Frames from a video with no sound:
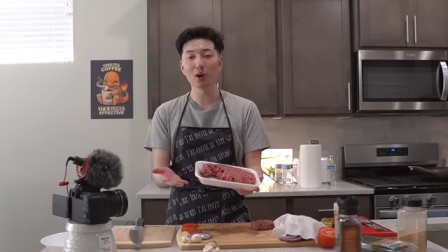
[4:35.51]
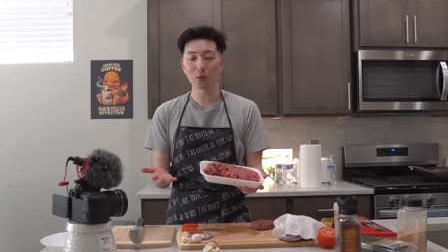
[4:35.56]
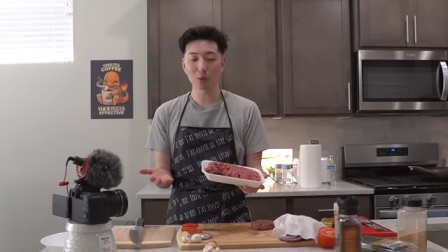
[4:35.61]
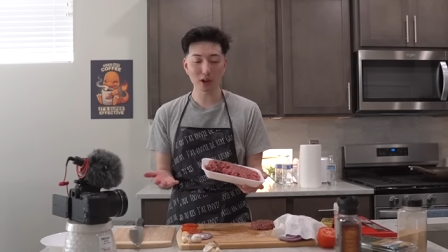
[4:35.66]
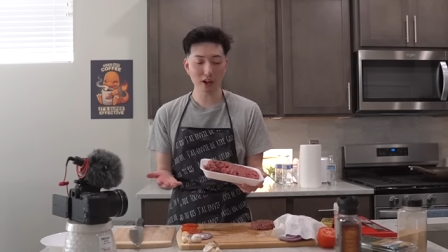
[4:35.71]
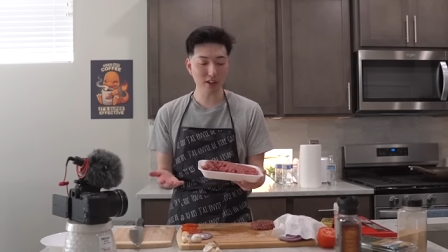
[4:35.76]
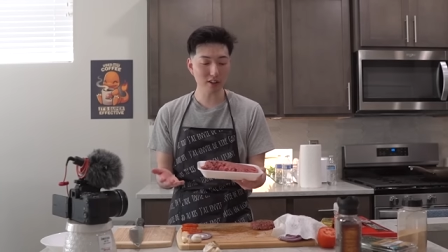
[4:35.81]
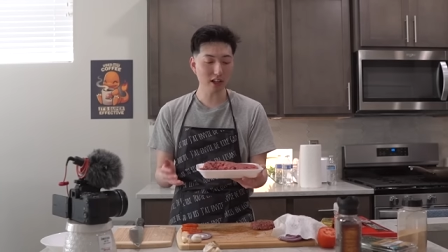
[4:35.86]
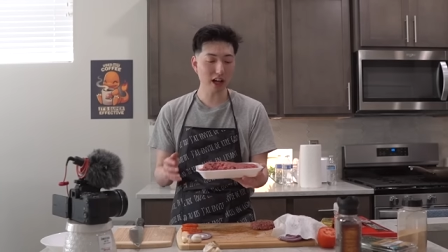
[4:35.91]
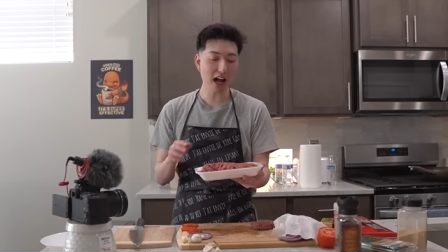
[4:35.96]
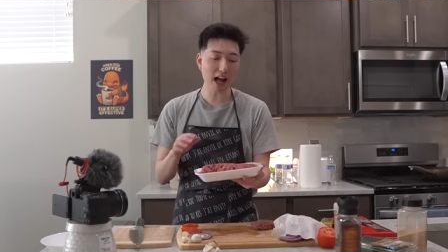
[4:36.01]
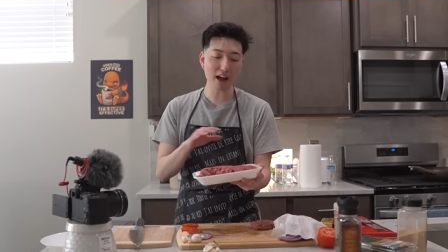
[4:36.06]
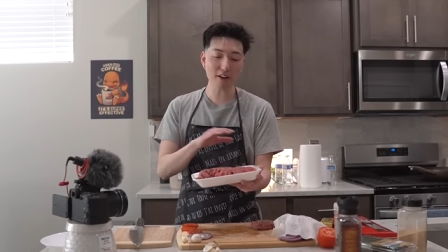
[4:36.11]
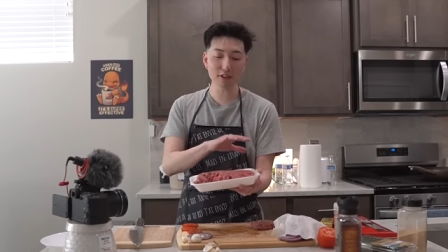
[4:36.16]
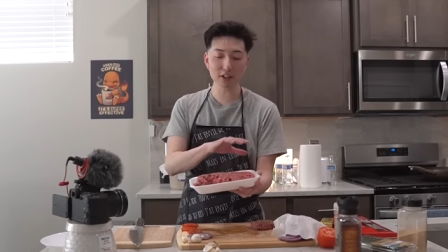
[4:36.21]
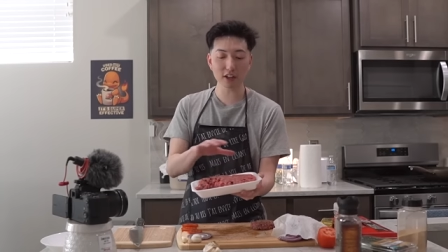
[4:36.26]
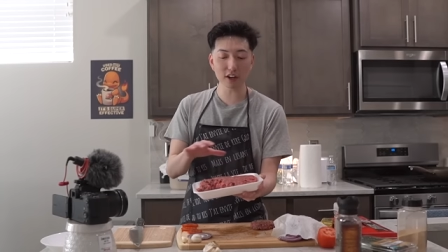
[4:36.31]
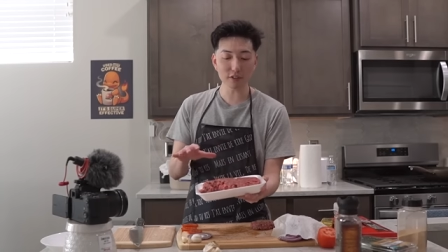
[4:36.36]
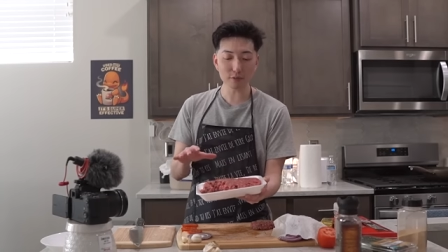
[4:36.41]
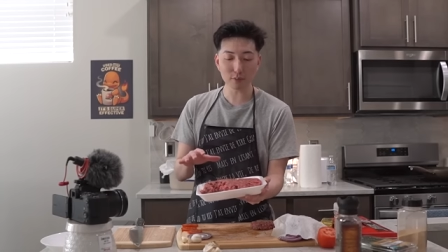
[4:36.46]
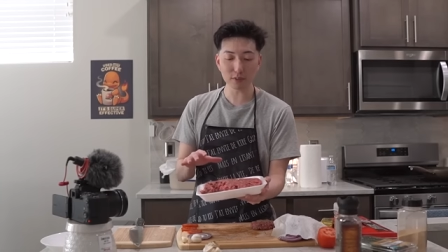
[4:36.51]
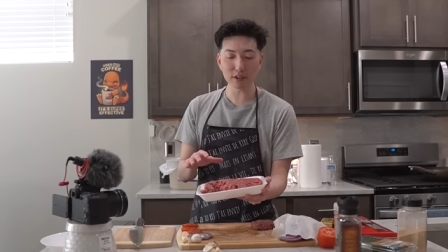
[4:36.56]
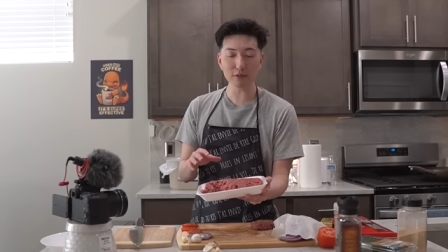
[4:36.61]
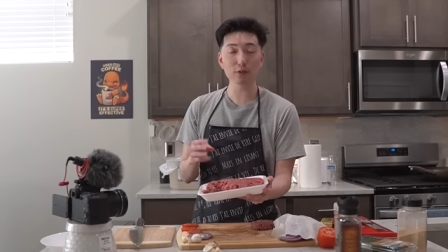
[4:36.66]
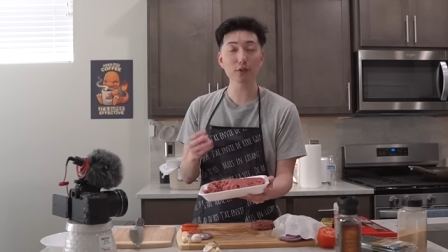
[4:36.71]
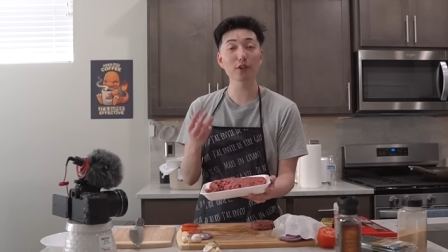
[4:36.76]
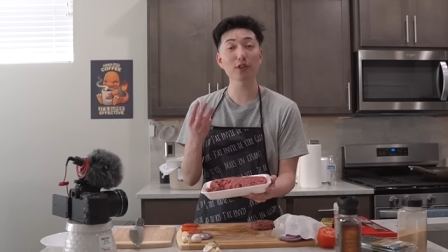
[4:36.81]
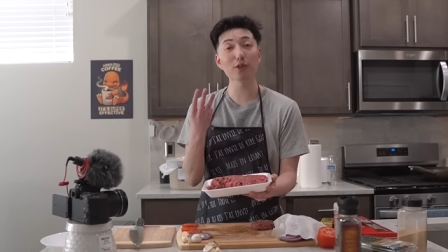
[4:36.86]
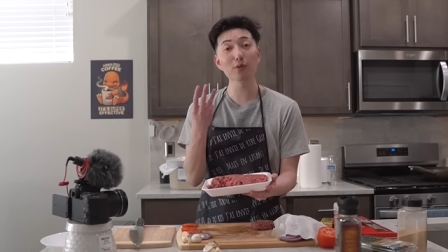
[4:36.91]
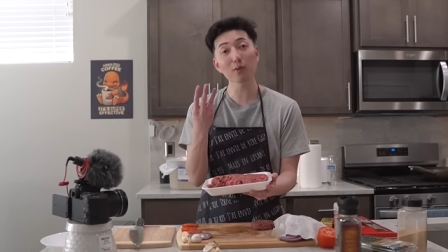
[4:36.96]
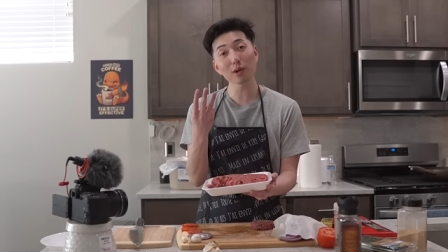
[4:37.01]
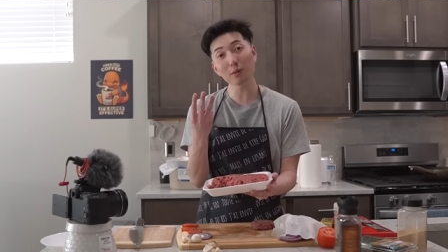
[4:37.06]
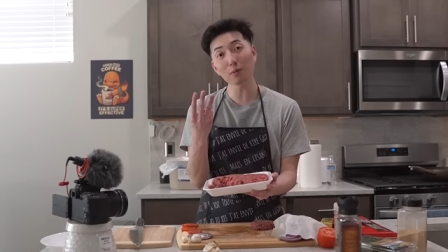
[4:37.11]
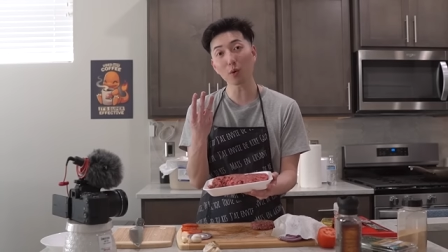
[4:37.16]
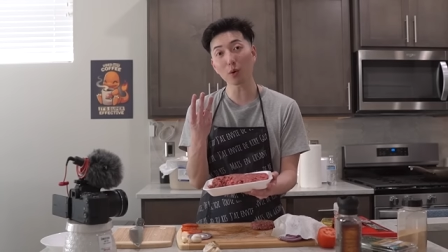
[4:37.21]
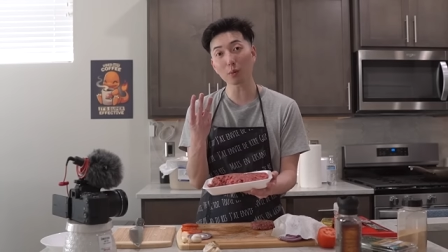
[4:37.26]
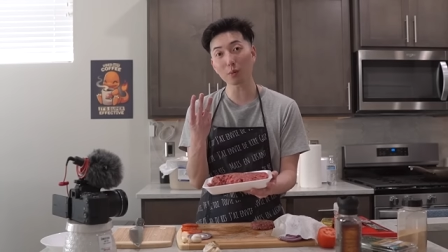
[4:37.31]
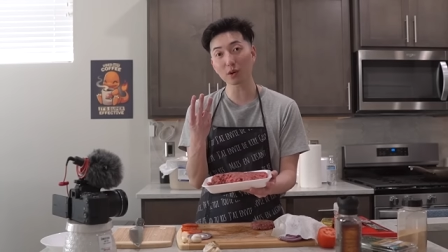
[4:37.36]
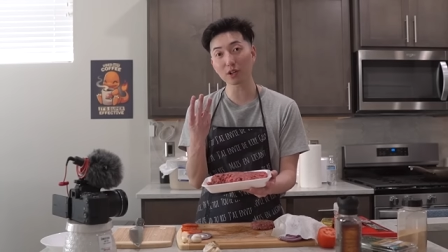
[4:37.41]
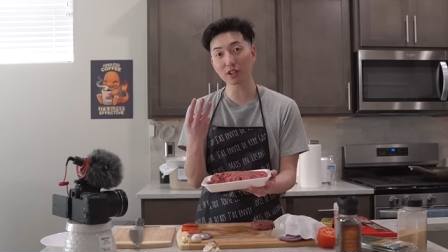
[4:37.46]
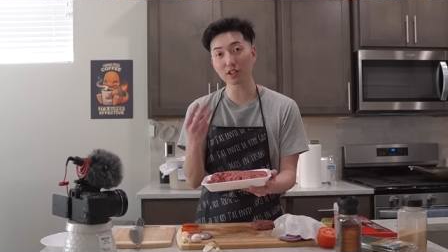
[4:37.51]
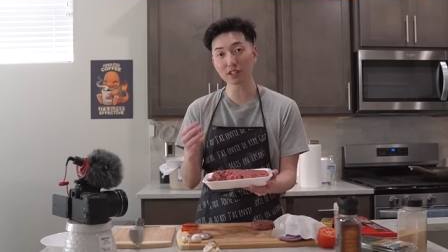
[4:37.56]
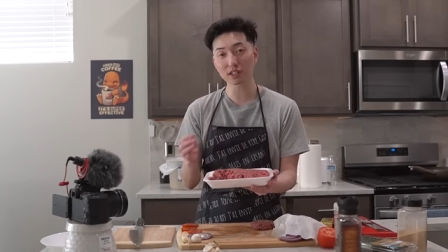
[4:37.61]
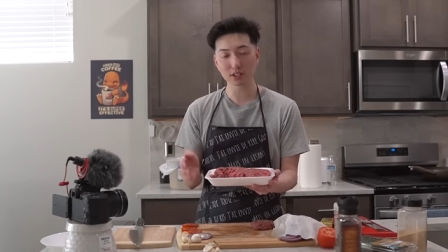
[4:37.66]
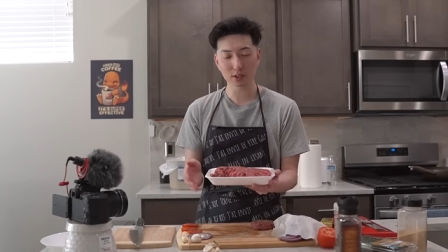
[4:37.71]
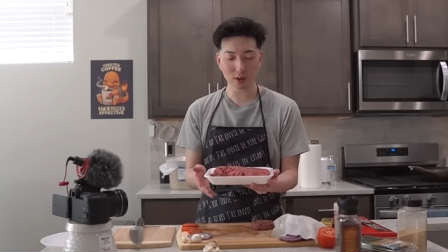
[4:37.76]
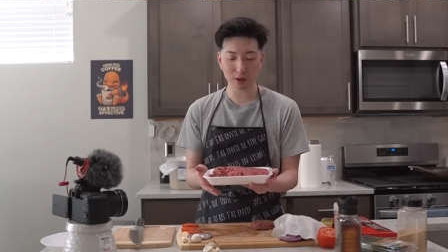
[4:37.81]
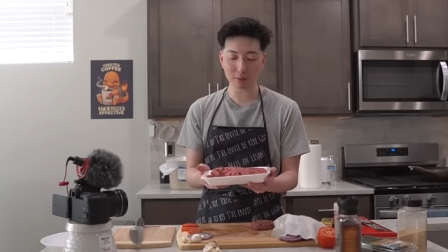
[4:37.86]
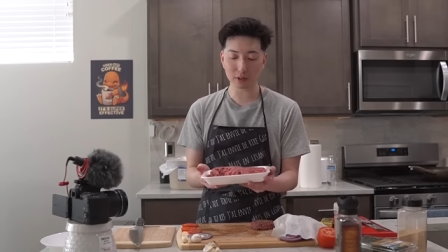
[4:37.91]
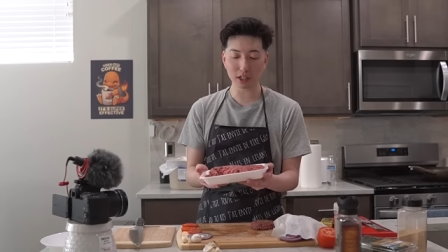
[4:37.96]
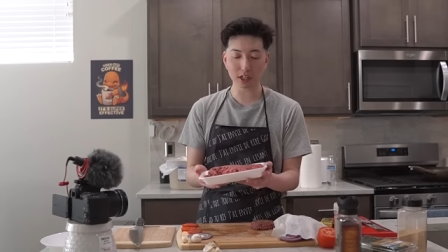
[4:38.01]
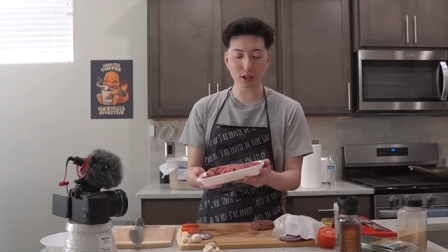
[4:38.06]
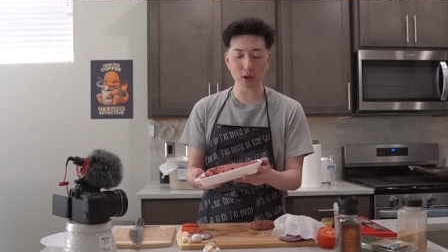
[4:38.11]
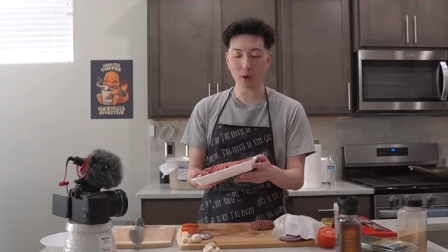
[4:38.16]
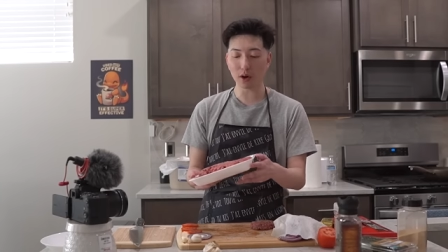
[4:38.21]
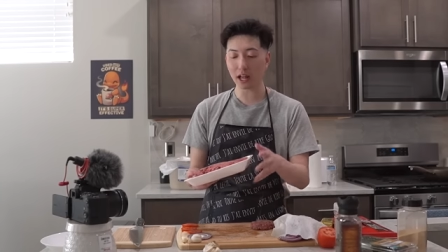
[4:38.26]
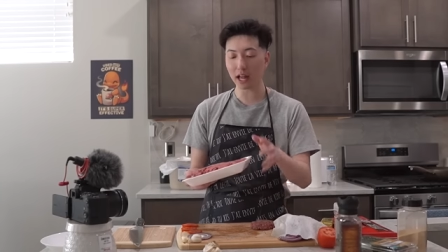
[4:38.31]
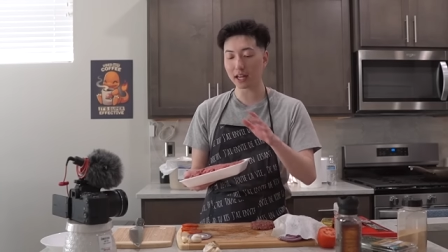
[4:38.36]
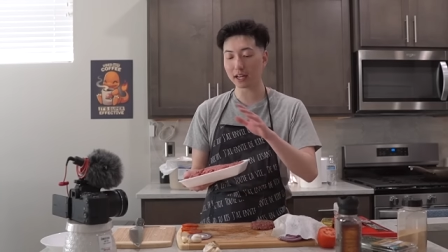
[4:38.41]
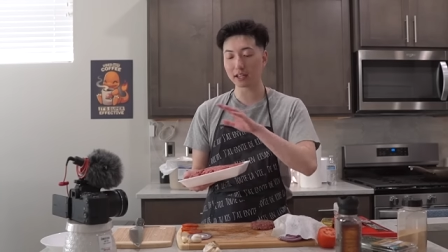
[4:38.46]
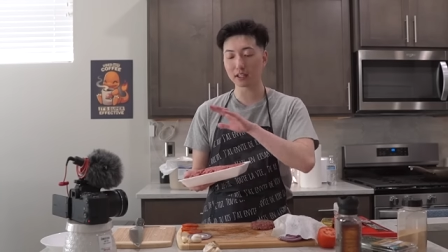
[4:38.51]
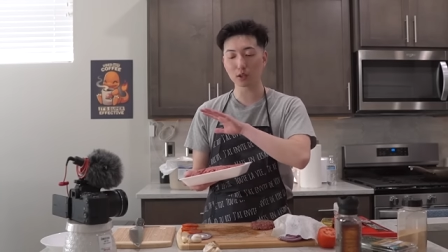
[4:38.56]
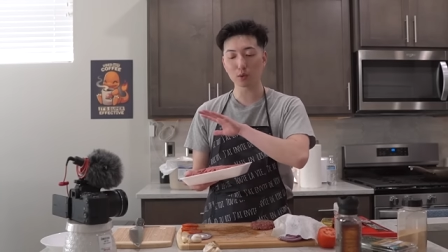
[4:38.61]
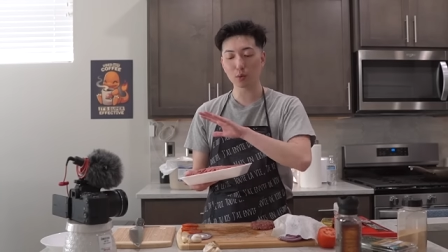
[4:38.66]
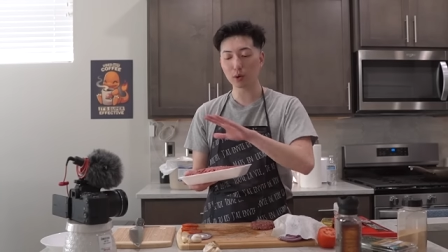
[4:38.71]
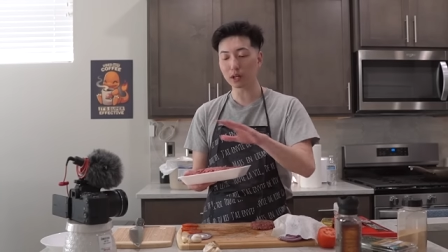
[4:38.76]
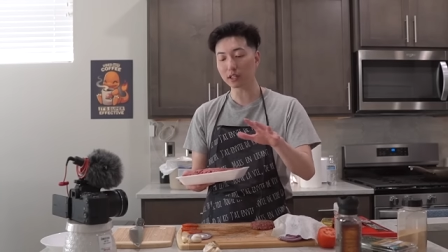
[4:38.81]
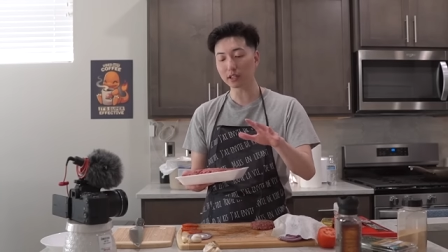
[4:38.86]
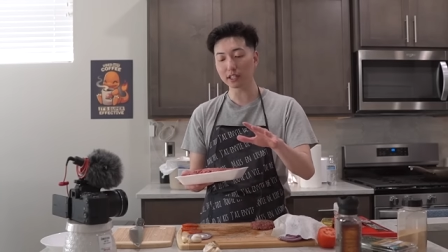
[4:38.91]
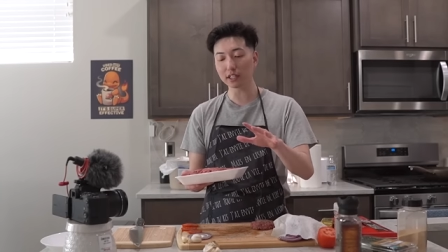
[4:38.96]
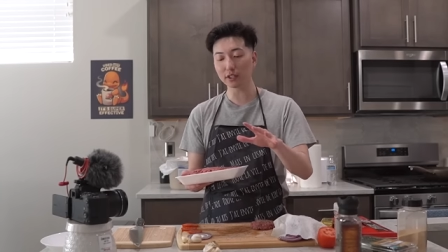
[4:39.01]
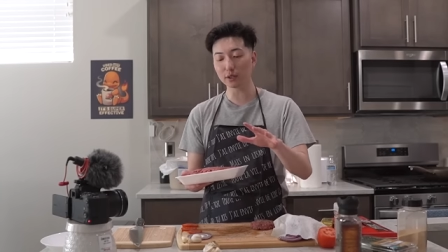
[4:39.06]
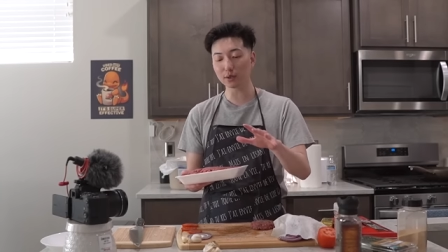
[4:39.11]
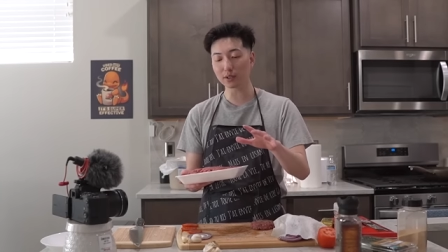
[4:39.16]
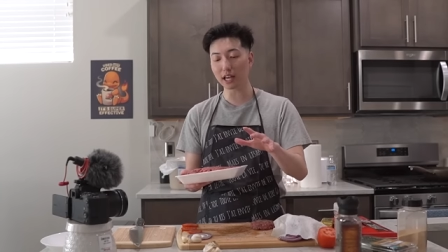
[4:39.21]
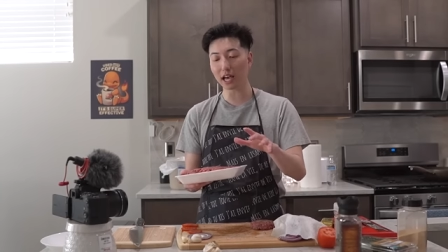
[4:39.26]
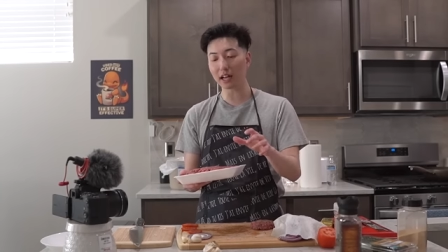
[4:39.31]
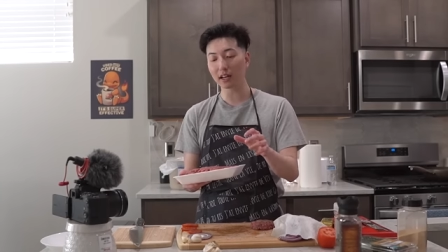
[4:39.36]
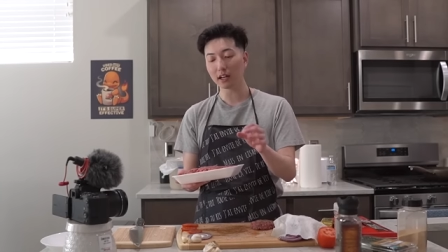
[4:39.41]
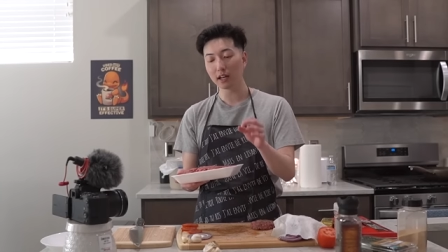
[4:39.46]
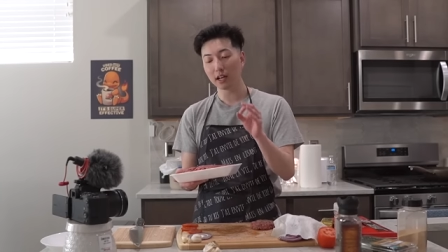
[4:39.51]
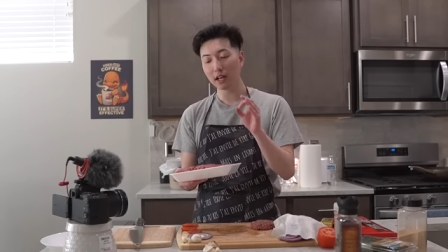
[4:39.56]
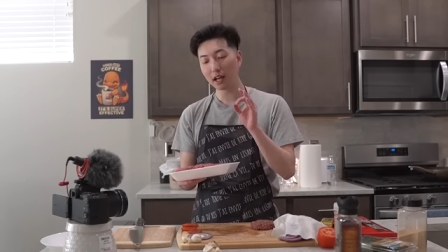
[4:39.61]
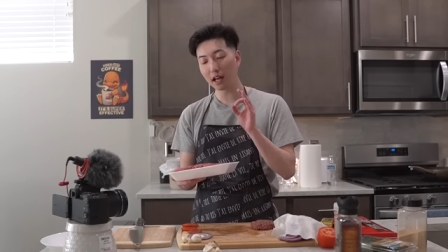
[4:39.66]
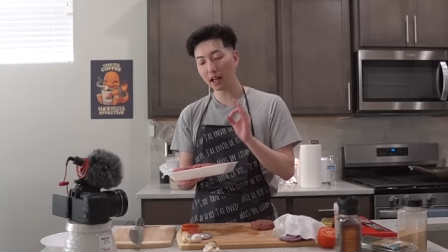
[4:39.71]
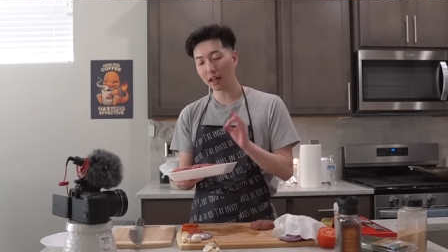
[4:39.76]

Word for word: Well, I have enough meat for three more burgers, so I'm gonna go ahead and quickly do that.